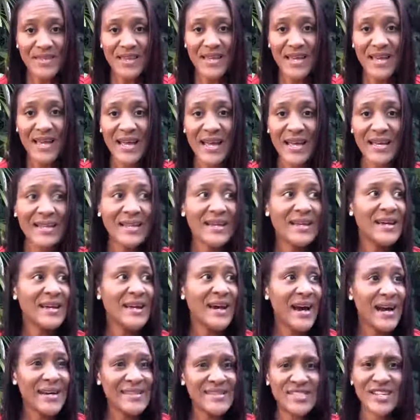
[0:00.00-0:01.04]
And
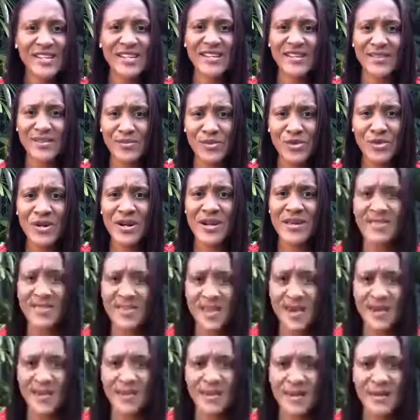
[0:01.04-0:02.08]
the more I
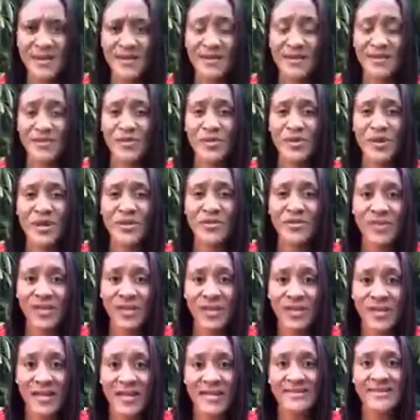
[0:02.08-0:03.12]
thought about it, the more I
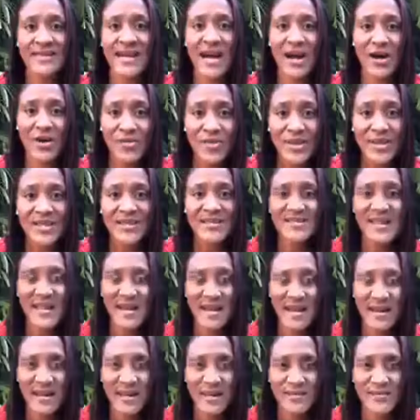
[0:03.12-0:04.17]
realized how many
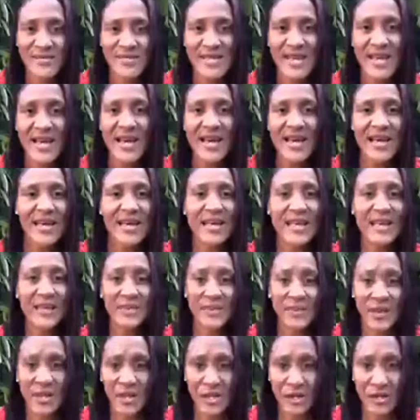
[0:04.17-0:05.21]
times in
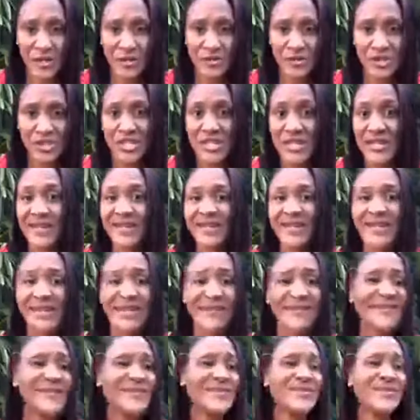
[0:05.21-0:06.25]
my coaching,
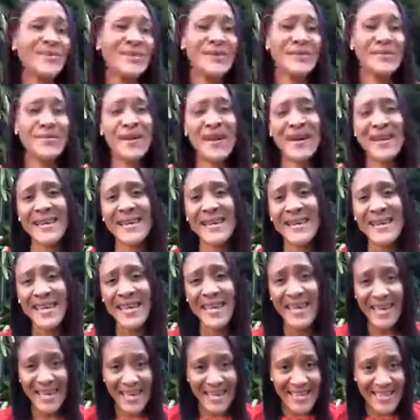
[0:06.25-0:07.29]
even with my
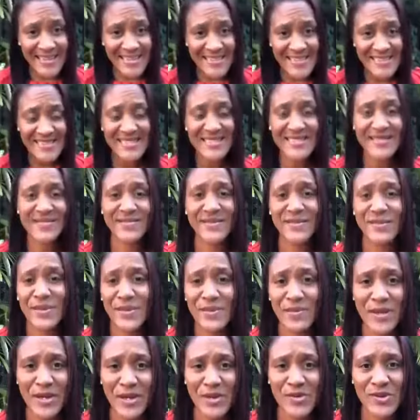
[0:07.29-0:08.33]
kids, even with
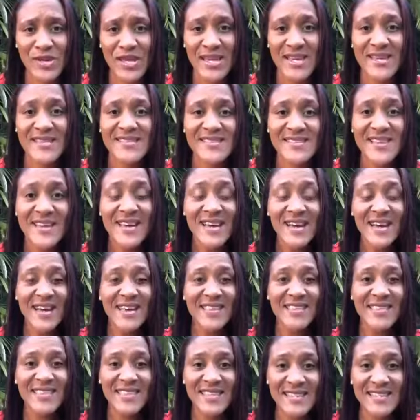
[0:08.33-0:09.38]
my own kids,
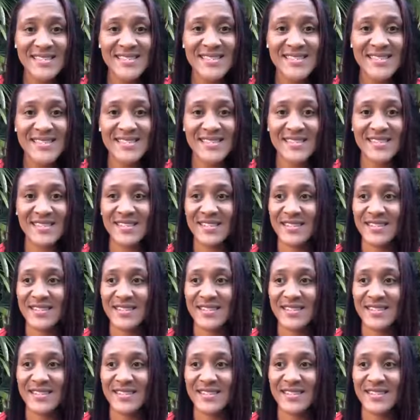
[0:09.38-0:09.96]
this